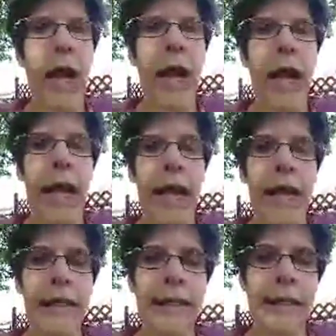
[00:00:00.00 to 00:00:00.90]

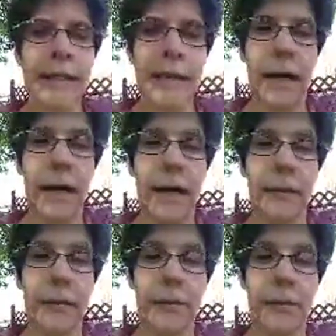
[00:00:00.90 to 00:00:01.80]
and
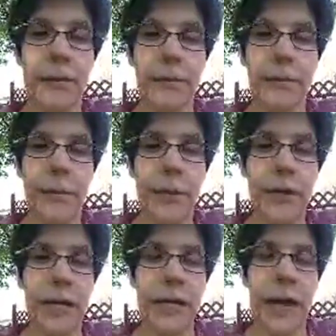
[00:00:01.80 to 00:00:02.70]

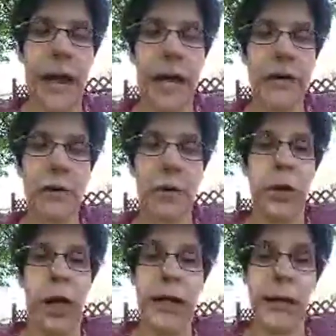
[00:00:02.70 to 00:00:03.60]
the
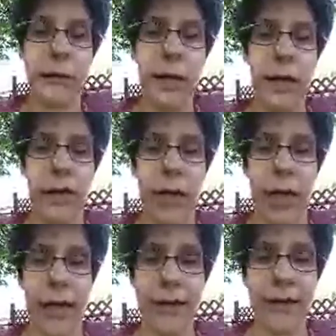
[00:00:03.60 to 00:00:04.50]
actual item
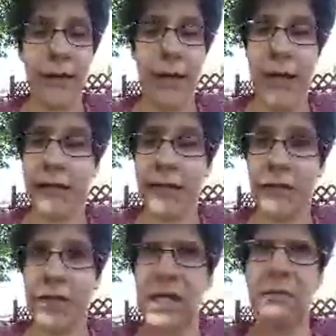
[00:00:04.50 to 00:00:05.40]
that they have
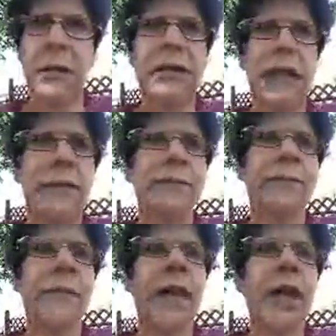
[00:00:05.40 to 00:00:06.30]
interest in building.
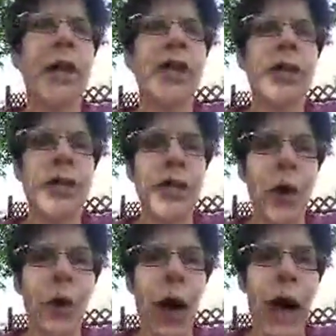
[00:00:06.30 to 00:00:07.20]

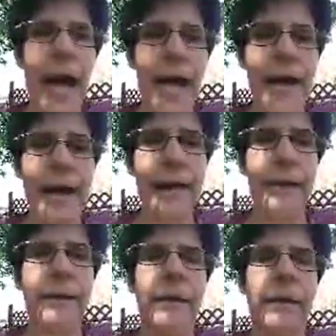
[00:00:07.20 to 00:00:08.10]
So I
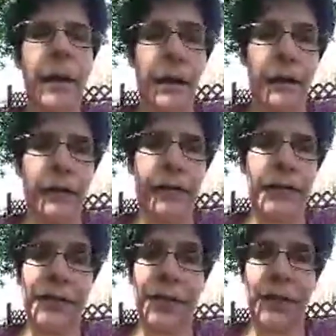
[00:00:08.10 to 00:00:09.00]
love
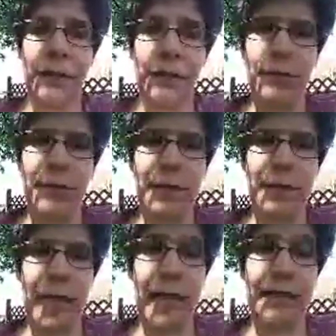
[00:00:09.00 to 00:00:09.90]
to use
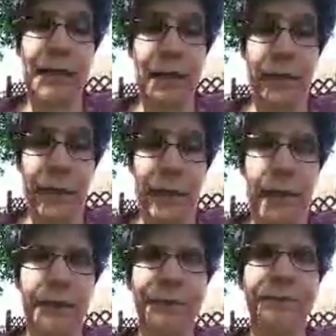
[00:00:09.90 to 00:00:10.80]
this activity